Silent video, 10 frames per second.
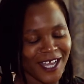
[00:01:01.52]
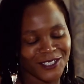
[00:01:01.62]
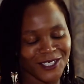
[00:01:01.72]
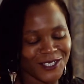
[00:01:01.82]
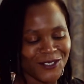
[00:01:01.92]
I had
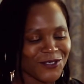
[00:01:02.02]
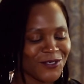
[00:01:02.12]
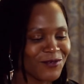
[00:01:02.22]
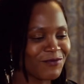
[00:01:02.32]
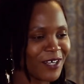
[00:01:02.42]
to learn
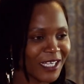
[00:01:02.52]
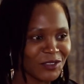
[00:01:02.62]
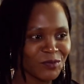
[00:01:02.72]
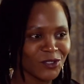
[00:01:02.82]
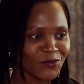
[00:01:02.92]
to work,
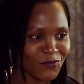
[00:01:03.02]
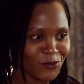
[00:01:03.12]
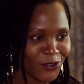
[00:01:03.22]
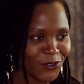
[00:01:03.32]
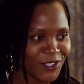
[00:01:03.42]
to put
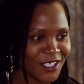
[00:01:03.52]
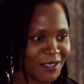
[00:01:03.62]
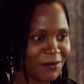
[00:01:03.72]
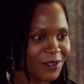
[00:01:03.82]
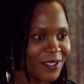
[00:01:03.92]
food on the
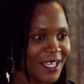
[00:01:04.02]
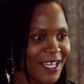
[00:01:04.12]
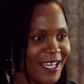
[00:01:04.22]
table,